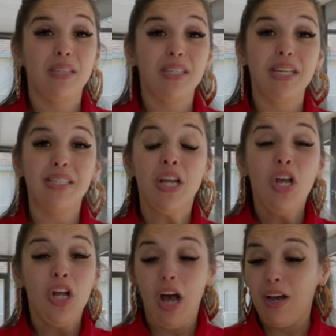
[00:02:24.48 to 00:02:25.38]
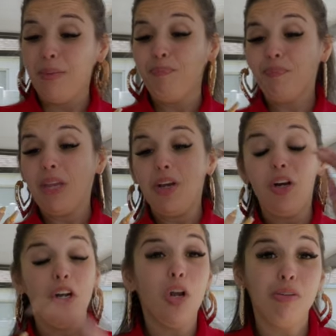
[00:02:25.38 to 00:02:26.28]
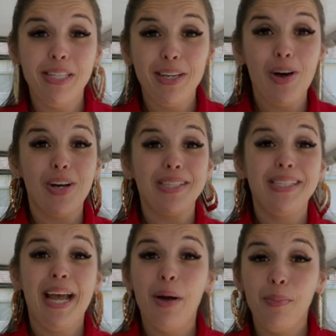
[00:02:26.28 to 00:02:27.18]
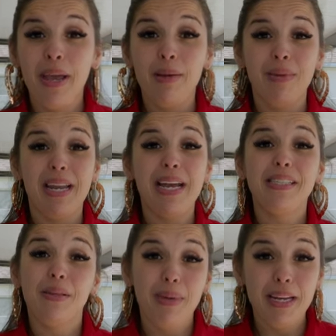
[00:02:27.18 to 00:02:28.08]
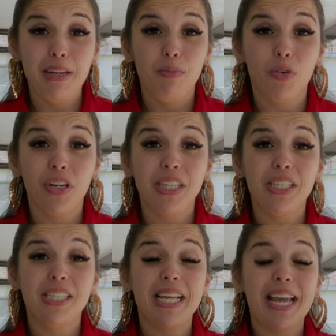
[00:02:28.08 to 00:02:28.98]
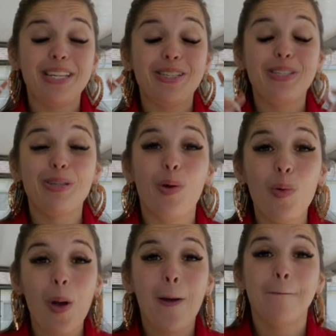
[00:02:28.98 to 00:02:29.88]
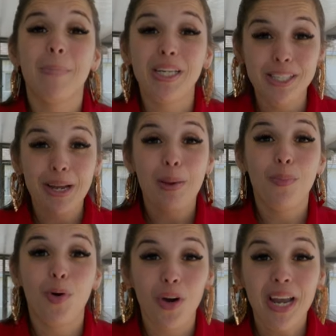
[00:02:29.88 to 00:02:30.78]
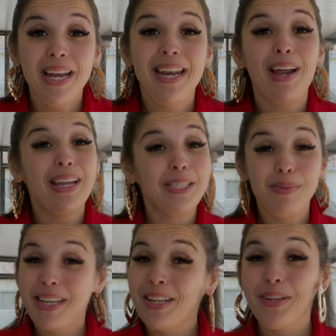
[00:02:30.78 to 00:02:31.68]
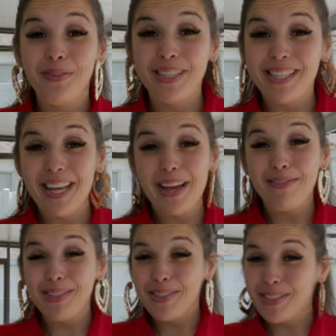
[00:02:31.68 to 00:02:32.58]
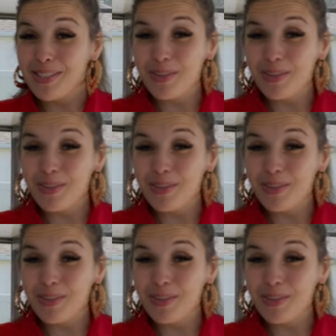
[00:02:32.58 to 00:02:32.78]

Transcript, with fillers: such as um, closing costs, down payment, estimated mortgages, and so much more. Now let's begin your real estate evolution